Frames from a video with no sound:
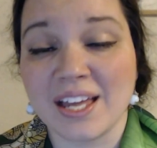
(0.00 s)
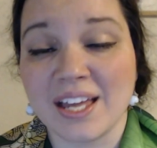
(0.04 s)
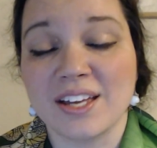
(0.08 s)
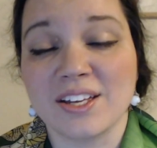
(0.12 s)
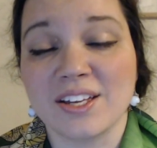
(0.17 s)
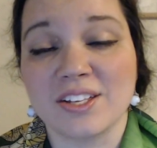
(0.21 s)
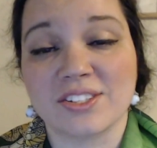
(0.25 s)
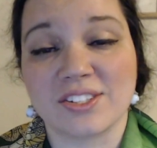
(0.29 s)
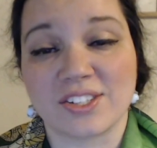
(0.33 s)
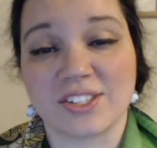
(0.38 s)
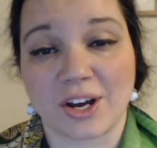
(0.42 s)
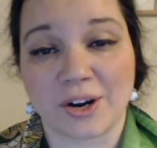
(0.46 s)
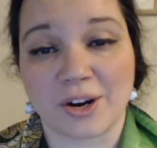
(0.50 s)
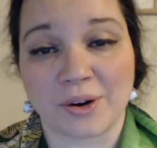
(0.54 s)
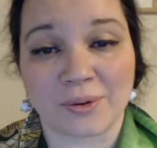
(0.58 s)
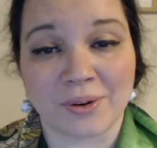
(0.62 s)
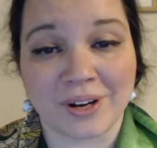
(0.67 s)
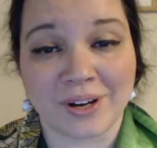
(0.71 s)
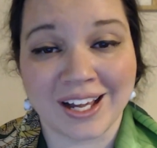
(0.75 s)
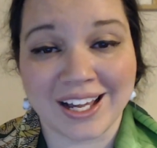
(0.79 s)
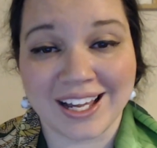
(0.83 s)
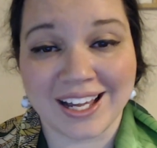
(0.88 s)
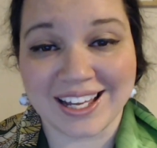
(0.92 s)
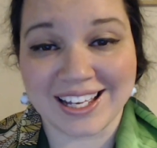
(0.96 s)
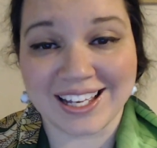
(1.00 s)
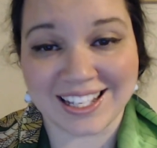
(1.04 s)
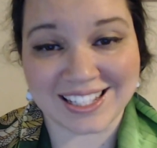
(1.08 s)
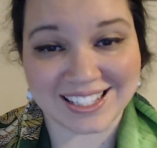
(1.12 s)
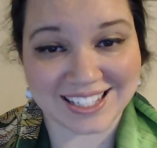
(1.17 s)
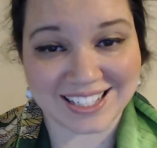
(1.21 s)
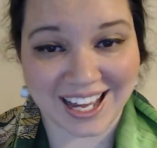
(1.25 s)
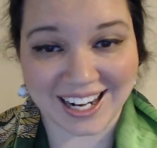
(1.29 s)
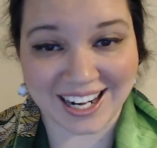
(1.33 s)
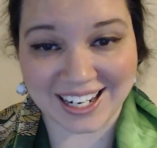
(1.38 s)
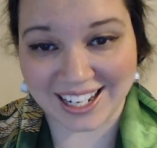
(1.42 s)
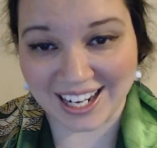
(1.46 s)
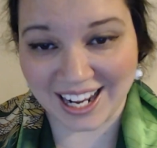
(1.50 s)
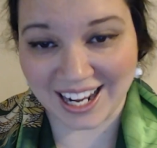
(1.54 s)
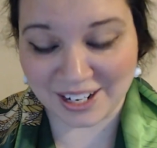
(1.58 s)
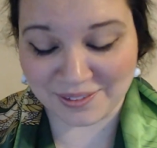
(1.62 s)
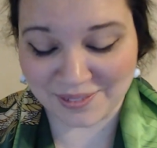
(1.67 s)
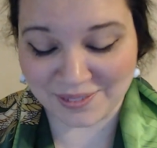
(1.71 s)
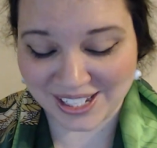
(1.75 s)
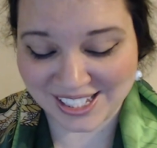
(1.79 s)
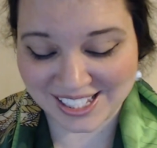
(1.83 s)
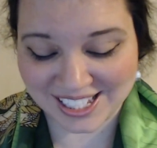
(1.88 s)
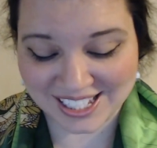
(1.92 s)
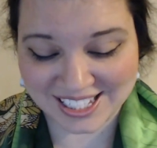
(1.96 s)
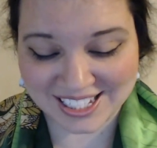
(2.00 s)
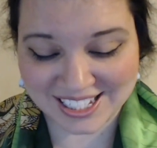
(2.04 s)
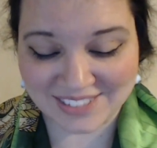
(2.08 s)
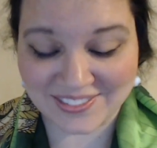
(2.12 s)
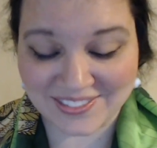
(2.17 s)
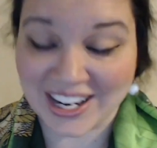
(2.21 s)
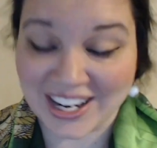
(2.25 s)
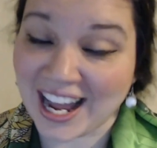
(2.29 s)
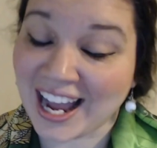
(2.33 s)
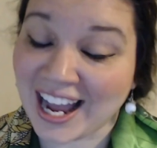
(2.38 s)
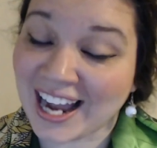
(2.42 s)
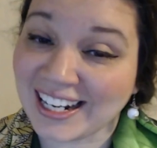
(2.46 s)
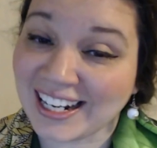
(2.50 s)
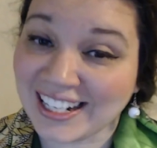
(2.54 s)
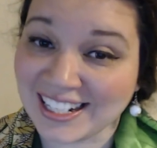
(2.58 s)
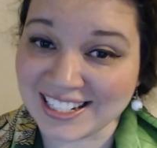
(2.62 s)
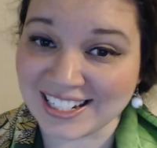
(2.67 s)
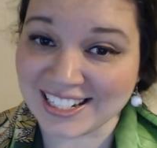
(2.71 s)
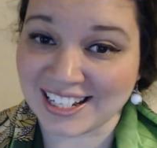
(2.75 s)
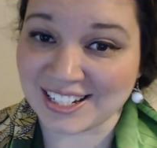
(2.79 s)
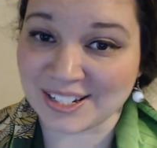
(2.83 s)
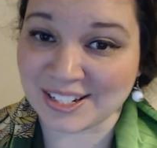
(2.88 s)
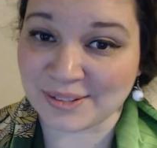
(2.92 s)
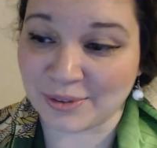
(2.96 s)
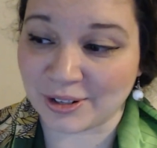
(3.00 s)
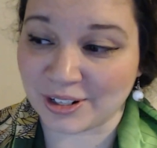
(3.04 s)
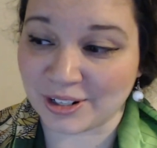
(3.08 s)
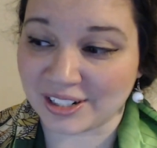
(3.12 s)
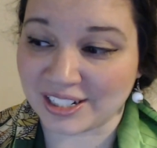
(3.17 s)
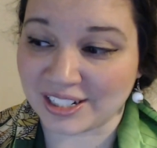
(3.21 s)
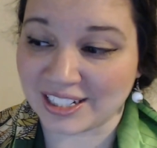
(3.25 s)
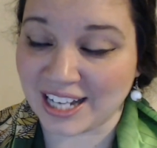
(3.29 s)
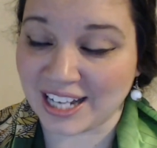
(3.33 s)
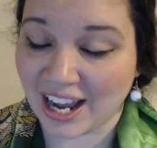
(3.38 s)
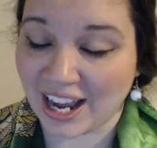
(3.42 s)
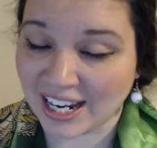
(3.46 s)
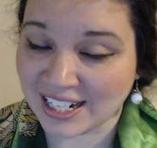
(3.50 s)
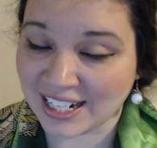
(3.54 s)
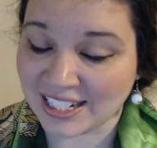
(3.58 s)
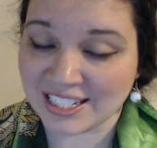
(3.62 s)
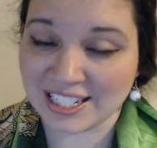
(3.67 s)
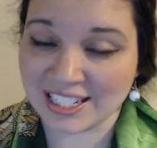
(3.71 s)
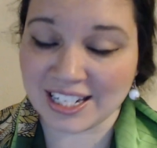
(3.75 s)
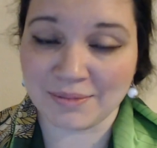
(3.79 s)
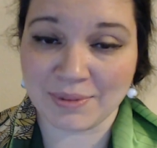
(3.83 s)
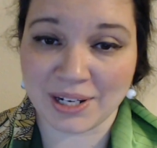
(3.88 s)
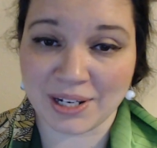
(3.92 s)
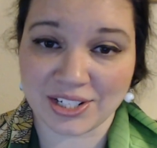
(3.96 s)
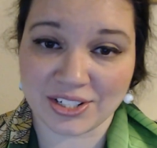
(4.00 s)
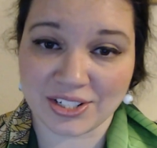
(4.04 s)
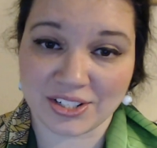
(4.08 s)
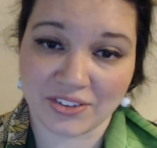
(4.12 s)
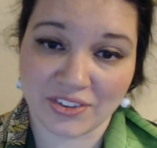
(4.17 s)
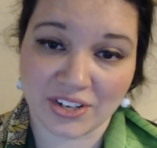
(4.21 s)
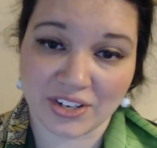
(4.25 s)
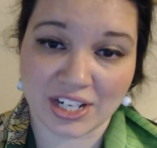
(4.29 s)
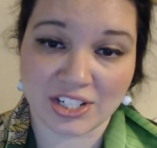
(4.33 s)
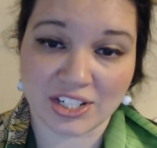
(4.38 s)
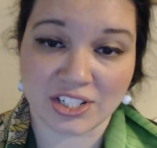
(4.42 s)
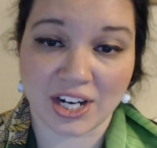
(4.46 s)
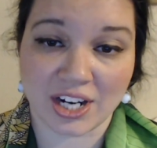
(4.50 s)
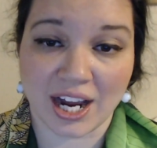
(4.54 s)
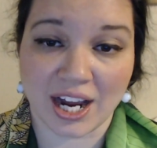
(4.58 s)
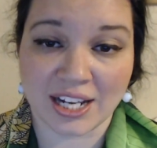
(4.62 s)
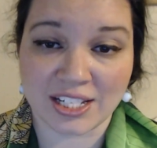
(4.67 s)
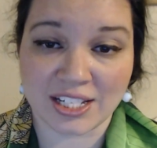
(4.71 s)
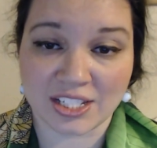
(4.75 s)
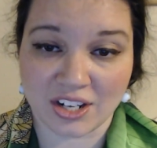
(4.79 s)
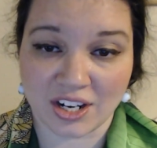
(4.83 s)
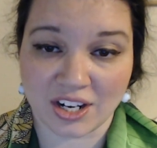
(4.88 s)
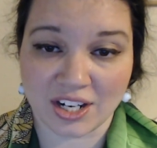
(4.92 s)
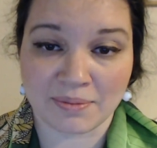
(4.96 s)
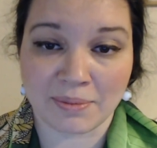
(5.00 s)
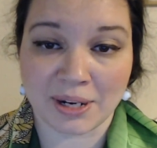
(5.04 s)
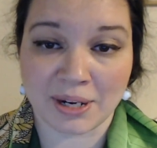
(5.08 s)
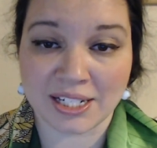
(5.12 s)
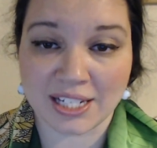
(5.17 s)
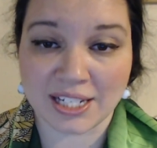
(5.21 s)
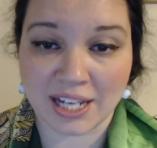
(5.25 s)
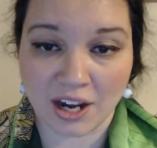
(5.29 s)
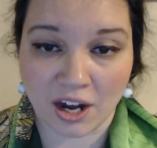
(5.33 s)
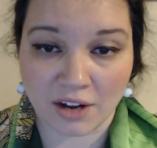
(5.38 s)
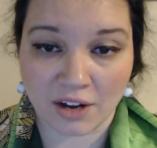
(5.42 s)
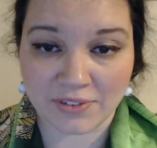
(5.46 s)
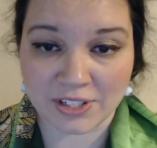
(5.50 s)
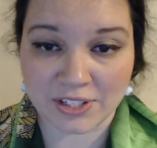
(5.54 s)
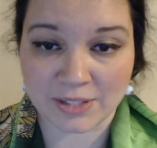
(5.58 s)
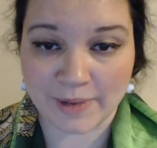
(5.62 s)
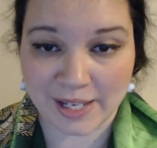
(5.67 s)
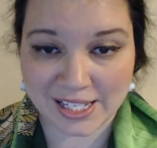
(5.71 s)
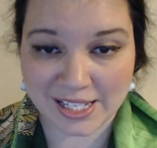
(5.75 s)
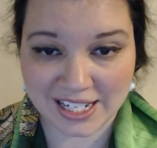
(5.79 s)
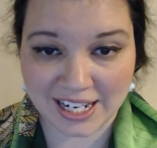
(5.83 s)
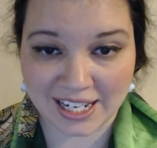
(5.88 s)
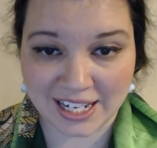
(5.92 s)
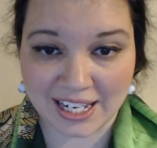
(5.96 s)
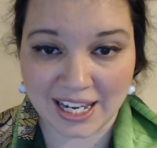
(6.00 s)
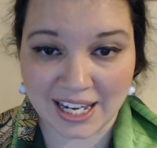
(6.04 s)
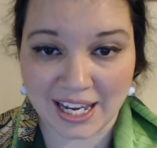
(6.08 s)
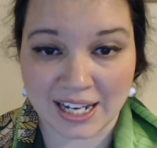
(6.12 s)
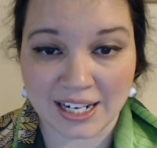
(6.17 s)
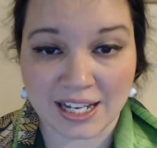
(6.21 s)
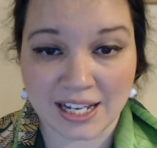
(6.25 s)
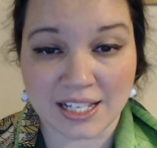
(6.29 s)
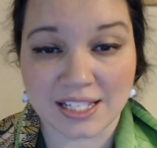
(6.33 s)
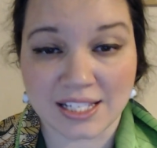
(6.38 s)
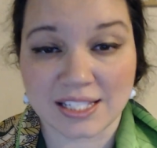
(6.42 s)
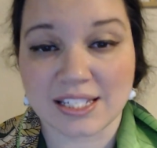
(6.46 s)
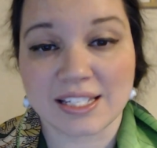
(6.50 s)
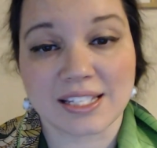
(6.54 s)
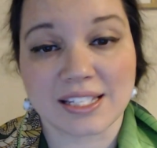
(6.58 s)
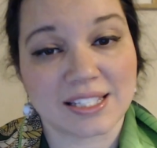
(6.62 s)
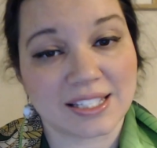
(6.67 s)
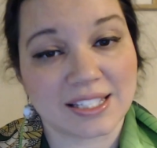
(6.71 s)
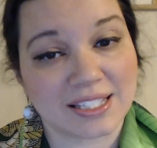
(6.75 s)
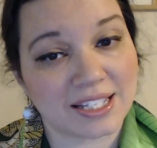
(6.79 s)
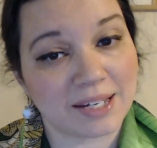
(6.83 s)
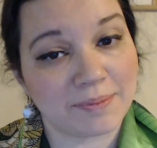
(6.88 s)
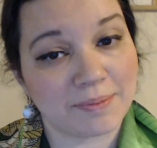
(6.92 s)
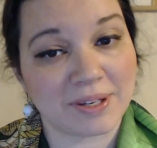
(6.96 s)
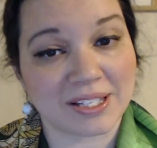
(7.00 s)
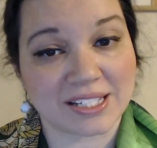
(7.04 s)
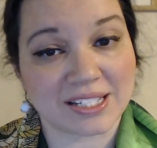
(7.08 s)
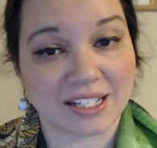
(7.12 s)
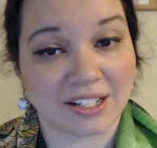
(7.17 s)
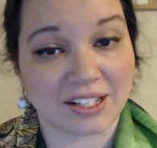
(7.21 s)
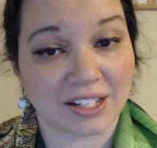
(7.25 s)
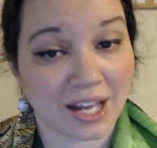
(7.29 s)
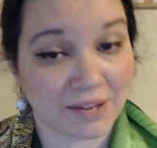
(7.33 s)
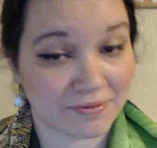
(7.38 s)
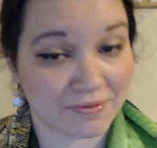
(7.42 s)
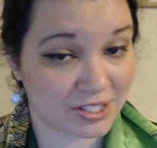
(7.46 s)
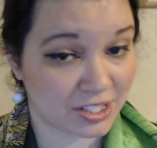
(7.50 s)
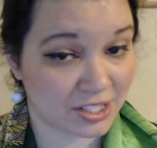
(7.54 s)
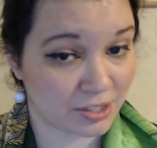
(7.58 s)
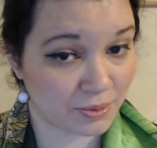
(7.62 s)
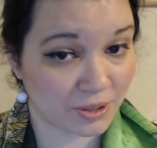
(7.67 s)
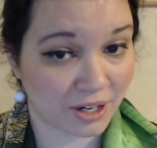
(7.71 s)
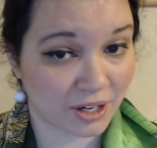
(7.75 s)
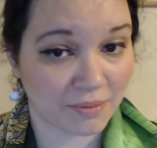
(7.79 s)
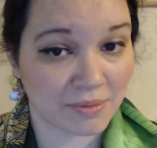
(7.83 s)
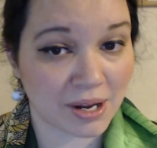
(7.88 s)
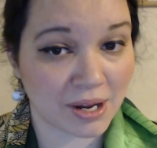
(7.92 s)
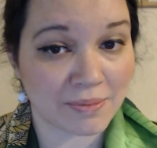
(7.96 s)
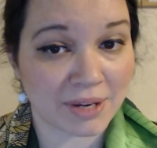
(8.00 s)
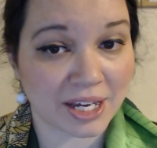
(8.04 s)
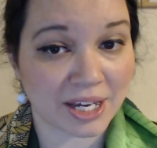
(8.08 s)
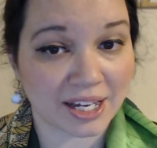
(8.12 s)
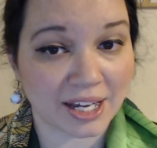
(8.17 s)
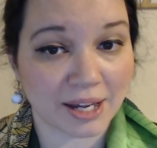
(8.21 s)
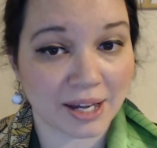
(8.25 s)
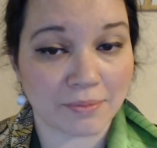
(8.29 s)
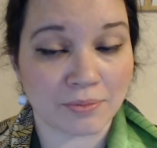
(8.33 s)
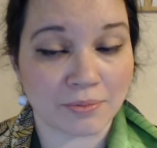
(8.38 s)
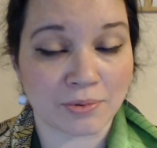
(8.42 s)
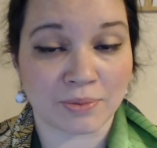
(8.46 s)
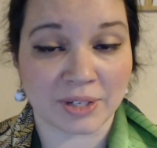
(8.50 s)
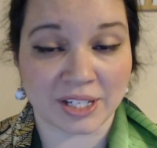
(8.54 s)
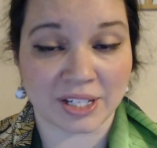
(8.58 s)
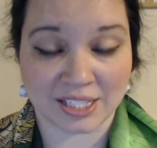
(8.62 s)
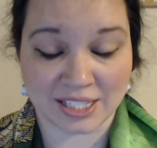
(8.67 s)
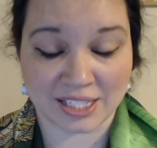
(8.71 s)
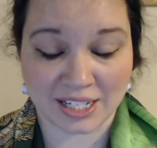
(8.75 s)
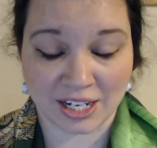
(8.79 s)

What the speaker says: So it's got to get out of my system, and I need to get to work. Now, I did make sure that I started my day off as best I can. As sleepy as I look, I've still put on my makeup because it